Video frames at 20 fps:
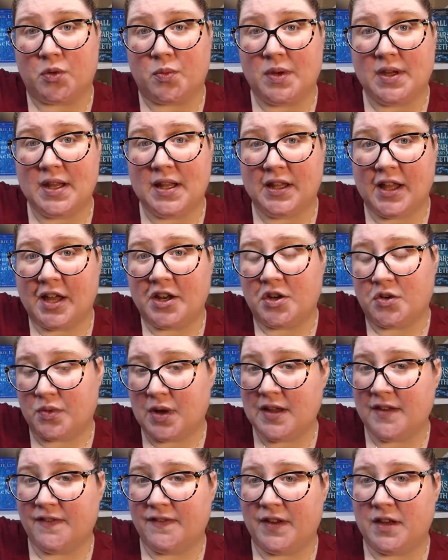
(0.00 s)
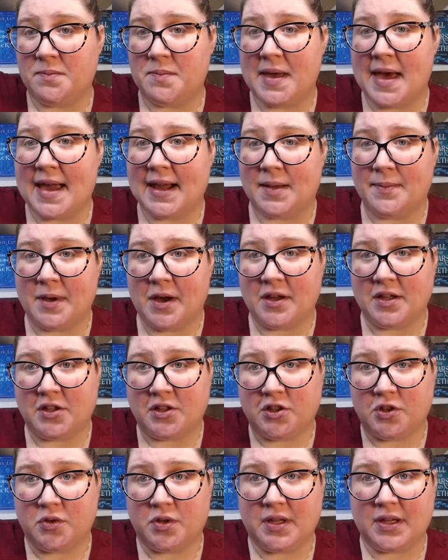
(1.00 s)
We got a lot of great feedback about
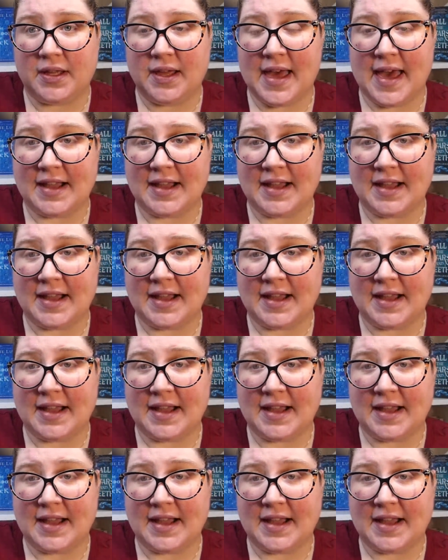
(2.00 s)
including